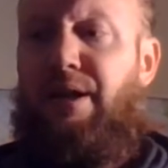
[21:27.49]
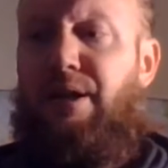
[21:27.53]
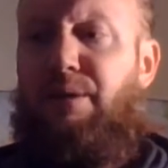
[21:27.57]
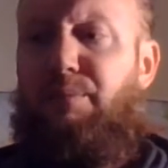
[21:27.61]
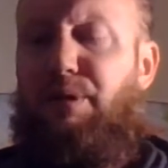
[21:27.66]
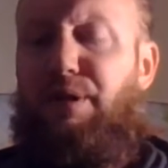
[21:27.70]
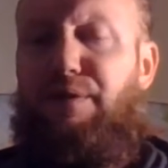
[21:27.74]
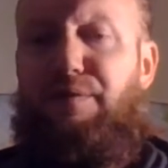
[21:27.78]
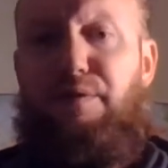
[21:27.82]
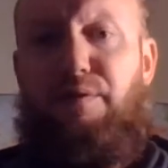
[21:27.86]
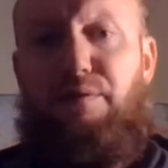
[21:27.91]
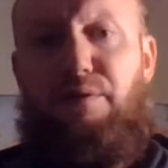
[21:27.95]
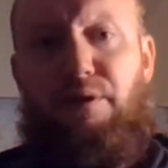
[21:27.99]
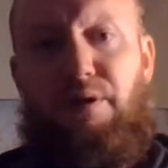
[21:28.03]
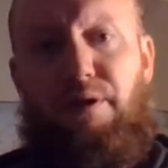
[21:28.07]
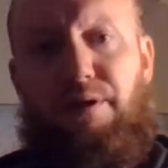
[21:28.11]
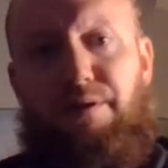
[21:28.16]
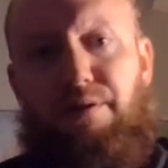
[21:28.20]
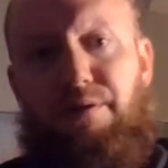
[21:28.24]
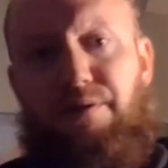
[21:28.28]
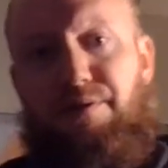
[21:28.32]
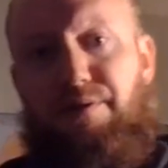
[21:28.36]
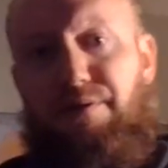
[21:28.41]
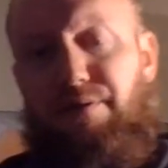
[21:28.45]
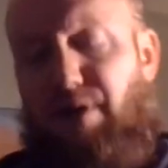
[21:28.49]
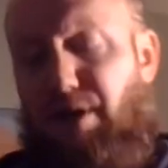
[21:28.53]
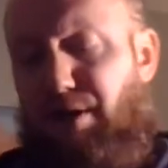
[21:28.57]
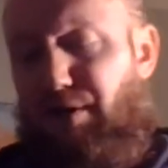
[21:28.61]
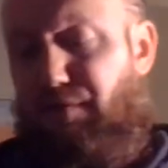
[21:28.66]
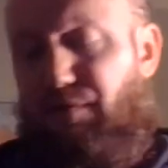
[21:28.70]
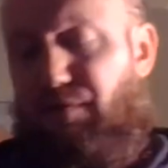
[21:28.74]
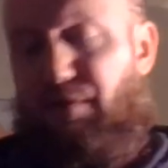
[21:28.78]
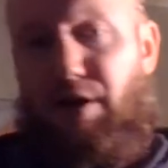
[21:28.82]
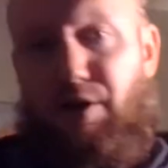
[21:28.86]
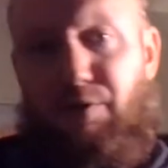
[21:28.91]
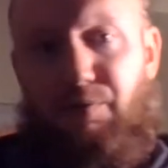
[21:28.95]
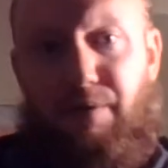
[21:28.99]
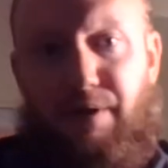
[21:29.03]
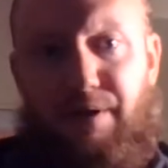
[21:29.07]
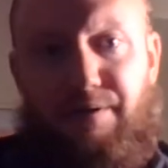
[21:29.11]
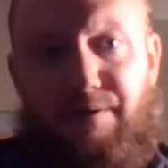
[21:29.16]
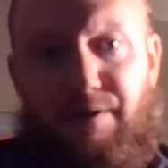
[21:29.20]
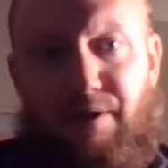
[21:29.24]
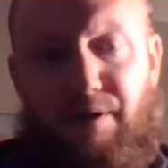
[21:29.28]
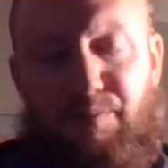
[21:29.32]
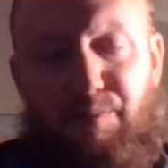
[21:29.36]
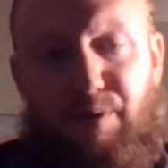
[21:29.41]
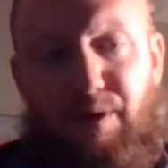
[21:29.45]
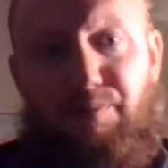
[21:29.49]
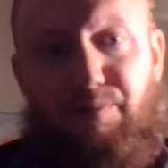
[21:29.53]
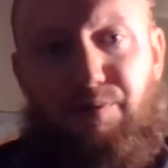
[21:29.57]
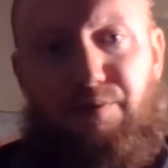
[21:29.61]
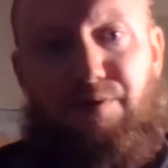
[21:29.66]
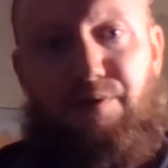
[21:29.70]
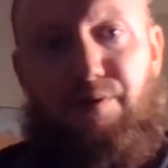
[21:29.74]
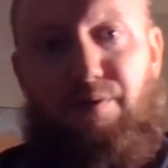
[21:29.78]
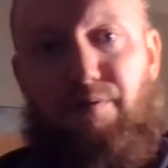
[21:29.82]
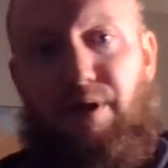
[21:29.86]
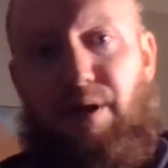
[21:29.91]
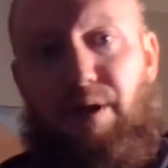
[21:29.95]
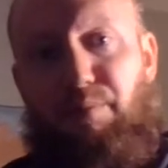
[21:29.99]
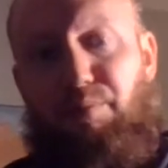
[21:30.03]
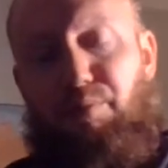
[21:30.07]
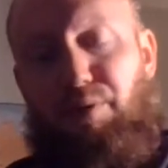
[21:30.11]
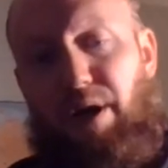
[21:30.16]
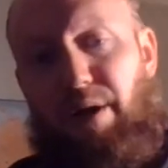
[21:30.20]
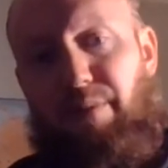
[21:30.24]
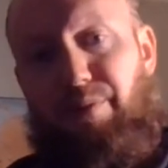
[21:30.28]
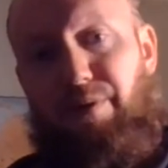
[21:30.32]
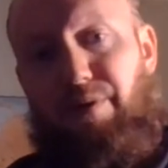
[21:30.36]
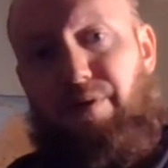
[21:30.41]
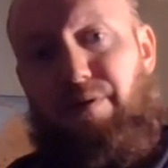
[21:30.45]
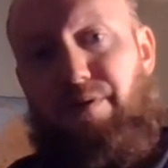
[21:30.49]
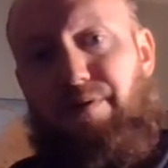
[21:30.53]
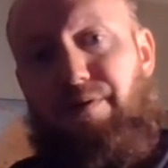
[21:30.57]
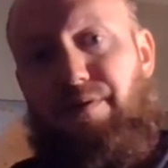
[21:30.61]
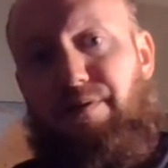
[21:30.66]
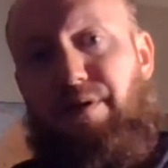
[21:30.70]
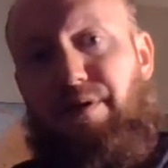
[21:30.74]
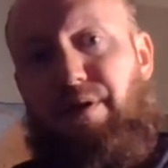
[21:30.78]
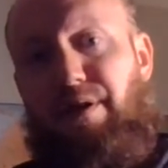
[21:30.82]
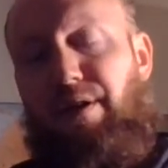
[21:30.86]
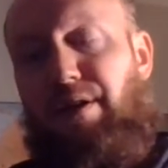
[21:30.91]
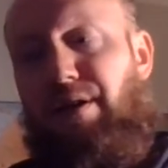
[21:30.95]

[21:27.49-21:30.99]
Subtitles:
But if you look, there's a lot of right-wing type people too, like preppers,